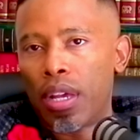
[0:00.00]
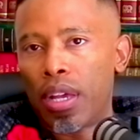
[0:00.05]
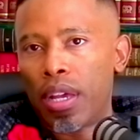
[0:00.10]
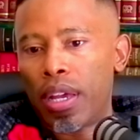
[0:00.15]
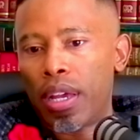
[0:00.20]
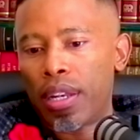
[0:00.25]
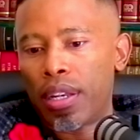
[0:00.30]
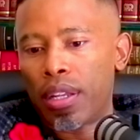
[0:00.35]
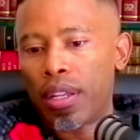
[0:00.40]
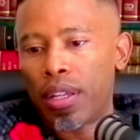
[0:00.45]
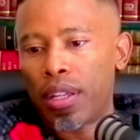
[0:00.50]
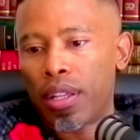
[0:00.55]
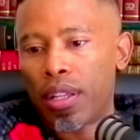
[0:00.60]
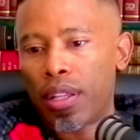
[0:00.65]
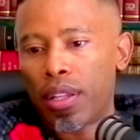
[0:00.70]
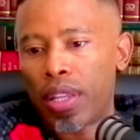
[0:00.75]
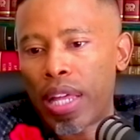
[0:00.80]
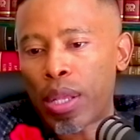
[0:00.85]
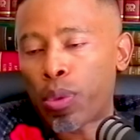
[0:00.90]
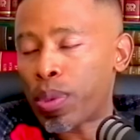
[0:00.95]
And
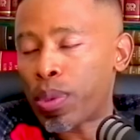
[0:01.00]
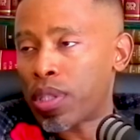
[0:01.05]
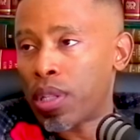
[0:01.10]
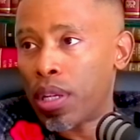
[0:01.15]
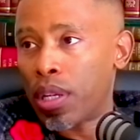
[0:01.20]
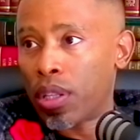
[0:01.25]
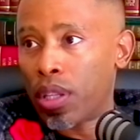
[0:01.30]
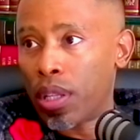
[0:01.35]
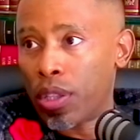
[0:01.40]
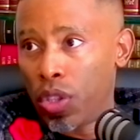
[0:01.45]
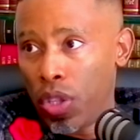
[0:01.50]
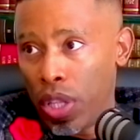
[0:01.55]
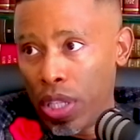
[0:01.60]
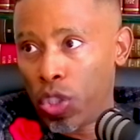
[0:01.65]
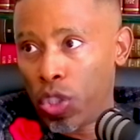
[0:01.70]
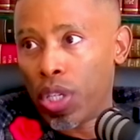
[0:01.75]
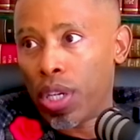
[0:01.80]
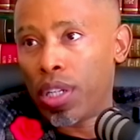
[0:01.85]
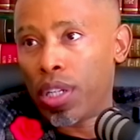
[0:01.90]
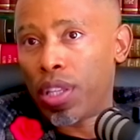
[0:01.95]
uh, that was the, the, the
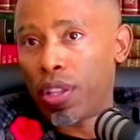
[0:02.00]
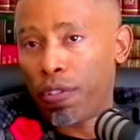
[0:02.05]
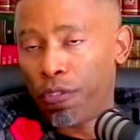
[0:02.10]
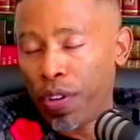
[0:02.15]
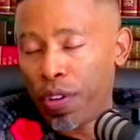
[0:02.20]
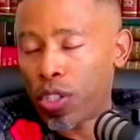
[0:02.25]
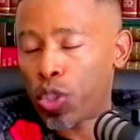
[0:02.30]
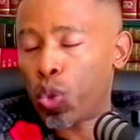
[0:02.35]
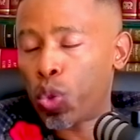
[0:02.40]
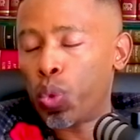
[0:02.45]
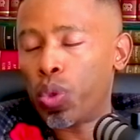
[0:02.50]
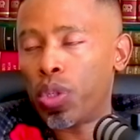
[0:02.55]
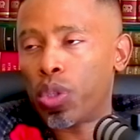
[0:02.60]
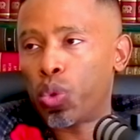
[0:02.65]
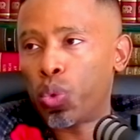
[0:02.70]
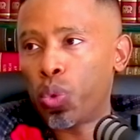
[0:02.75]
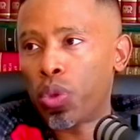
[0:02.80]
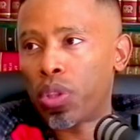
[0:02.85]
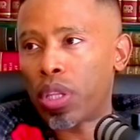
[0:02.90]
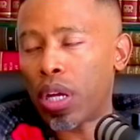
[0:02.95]
journey, the first unit,
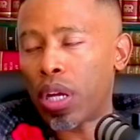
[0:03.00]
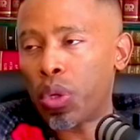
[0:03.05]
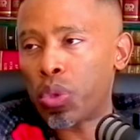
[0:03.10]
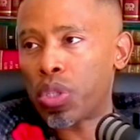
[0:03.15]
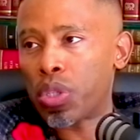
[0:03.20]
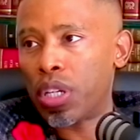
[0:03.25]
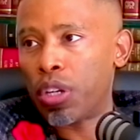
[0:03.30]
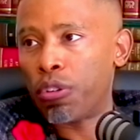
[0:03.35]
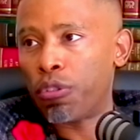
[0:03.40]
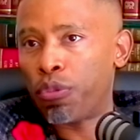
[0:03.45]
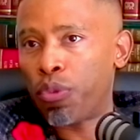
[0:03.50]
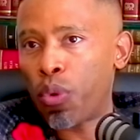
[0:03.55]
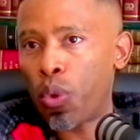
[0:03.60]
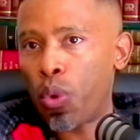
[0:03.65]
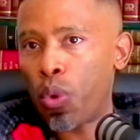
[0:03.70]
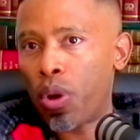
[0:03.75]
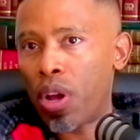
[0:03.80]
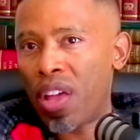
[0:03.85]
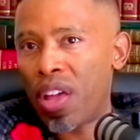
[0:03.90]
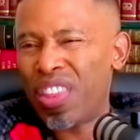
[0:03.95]

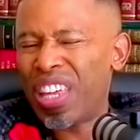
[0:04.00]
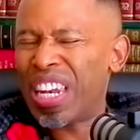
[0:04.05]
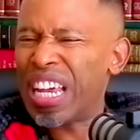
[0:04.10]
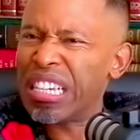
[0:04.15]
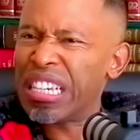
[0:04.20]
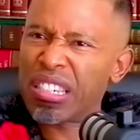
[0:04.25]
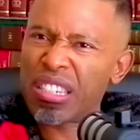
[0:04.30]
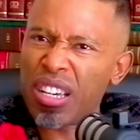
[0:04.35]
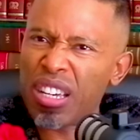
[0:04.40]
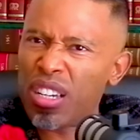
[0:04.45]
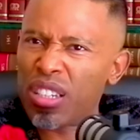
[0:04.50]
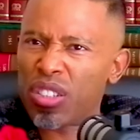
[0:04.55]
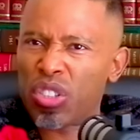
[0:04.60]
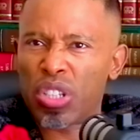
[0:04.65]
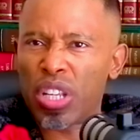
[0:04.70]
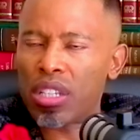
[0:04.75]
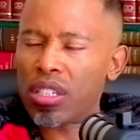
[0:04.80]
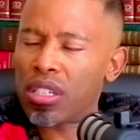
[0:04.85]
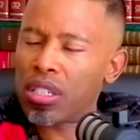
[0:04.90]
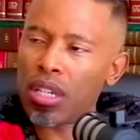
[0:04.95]
2004. And then I
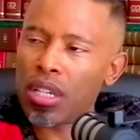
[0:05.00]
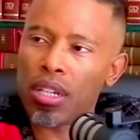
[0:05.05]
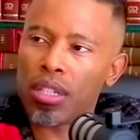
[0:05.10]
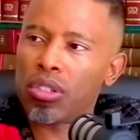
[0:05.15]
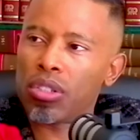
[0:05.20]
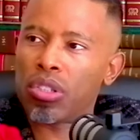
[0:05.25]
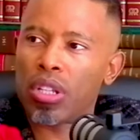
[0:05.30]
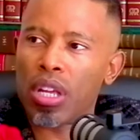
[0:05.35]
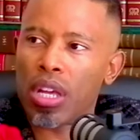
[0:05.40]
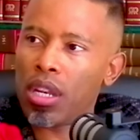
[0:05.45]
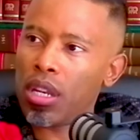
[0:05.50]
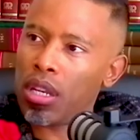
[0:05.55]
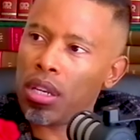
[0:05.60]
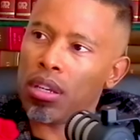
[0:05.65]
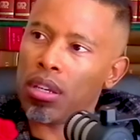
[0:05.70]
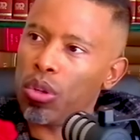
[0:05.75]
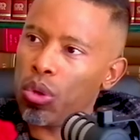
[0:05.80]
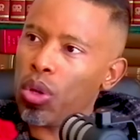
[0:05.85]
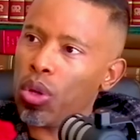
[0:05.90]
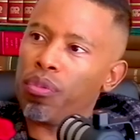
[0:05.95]
searched and searched,
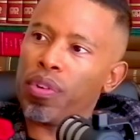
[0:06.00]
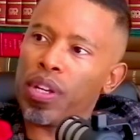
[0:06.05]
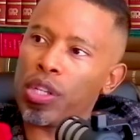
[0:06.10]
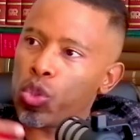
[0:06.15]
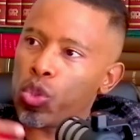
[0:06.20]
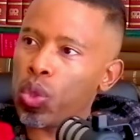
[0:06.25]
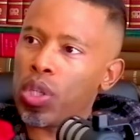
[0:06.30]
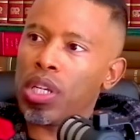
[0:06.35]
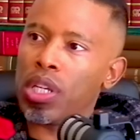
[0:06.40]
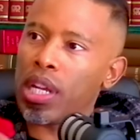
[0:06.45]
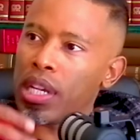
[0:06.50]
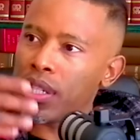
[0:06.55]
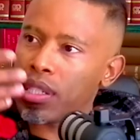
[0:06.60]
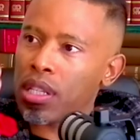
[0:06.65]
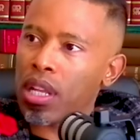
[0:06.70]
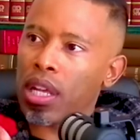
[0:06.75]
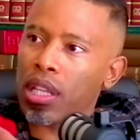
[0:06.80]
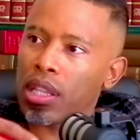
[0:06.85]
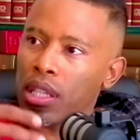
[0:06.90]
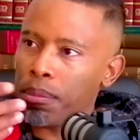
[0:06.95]
and you know, eventually I
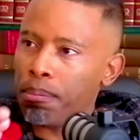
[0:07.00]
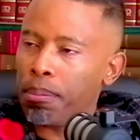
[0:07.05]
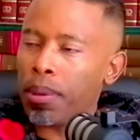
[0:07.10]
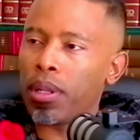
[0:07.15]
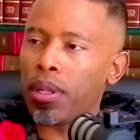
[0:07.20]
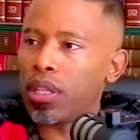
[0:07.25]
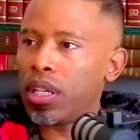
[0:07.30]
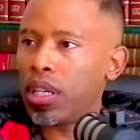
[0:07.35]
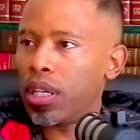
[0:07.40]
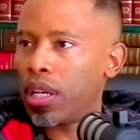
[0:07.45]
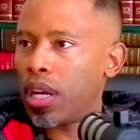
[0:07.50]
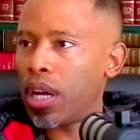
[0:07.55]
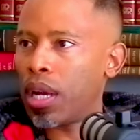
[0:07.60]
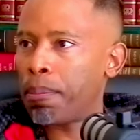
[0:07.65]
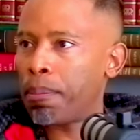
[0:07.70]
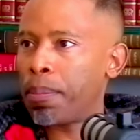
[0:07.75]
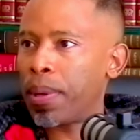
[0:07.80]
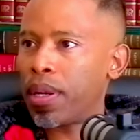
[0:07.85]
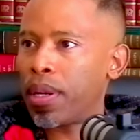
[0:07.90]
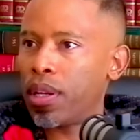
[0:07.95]
started building
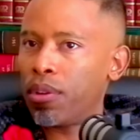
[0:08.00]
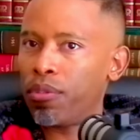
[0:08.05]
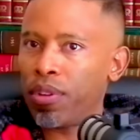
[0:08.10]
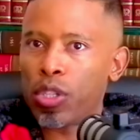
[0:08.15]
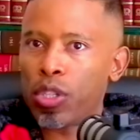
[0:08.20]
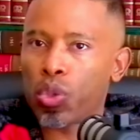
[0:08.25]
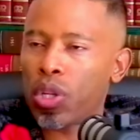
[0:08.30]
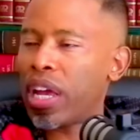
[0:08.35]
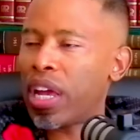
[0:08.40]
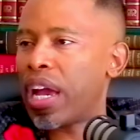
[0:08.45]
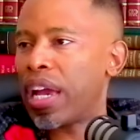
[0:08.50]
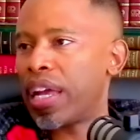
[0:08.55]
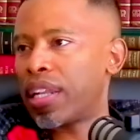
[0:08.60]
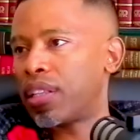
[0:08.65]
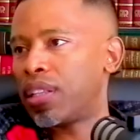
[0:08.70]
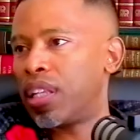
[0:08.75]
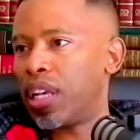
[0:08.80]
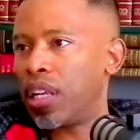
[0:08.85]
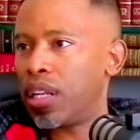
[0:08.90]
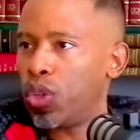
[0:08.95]
up, and eventually I
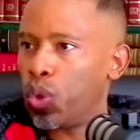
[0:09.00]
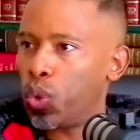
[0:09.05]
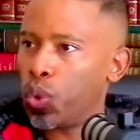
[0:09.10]
had 10